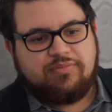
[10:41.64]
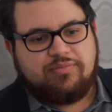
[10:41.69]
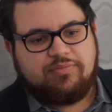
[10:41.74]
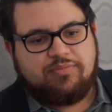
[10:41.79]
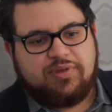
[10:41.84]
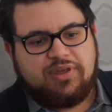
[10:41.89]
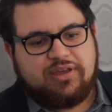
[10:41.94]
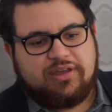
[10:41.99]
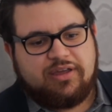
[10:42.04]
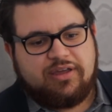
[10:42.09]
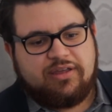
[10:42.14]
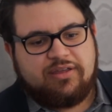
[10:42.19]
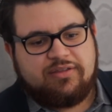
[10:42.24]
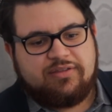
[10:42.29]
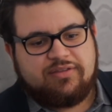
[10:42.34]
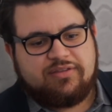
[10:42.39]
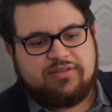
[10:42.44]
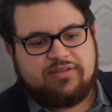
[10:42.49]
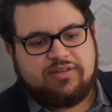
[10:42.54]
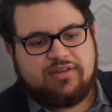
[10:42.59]

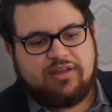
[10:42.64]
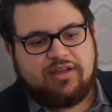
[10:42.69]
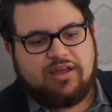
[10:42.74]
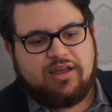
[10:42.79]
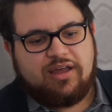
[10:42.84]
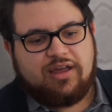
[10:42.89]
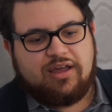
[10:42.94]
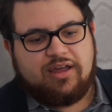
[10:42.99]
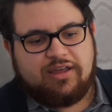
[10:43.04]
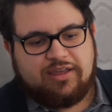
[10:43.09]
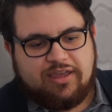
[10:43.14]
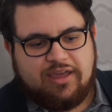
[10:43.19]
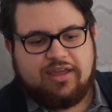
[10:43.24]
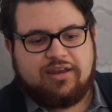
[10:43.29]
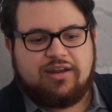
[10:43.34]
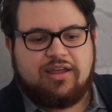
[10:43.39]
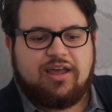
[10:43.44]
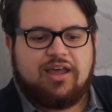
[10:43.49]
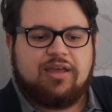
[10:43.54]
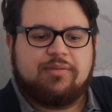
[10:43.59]
because,
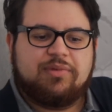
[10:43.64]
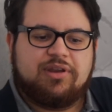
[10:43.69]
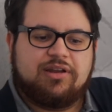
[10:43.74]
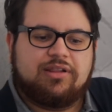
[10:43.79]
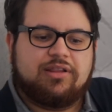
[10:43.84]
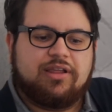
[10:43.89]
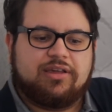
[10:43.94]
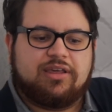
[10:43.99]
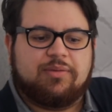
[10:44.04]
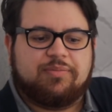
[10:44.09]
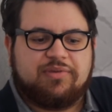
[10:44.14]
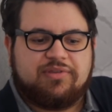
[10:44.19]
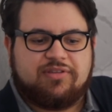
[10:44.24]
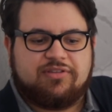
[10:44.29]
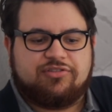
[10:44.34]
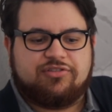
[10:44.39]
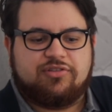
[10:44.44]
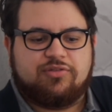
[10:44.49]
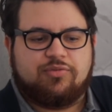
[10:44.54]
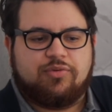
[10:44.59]
again, I'm in a lucky
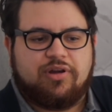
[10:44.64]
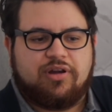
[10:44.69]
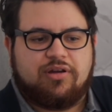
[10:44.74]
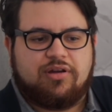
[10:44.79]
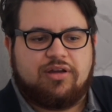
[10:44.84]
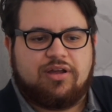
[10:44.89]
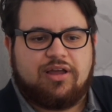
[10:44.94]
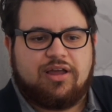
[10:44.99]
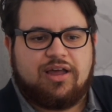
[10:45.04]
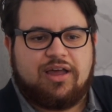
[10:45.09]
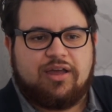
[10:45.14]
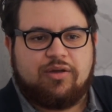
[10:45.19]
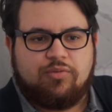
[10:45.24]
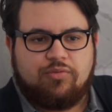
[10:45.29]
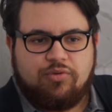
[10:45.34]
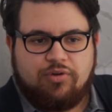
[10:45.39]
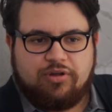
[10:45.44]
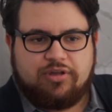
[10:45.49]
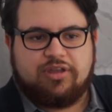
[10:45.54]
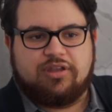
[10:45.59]
position where I
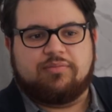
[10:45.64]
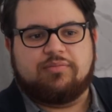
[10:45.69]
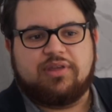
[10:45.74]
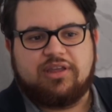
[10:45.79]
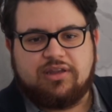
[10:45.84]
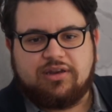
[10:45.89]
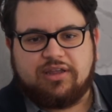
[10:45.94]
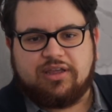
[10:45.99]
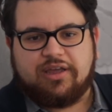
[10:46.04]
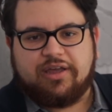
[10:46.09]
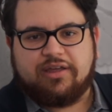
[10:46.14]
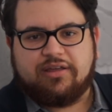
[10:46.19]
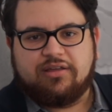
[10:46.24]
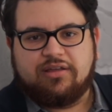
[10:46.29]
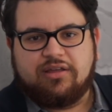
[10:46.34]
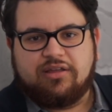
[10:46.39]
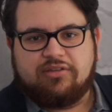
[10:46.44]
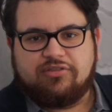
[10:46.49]
work in media.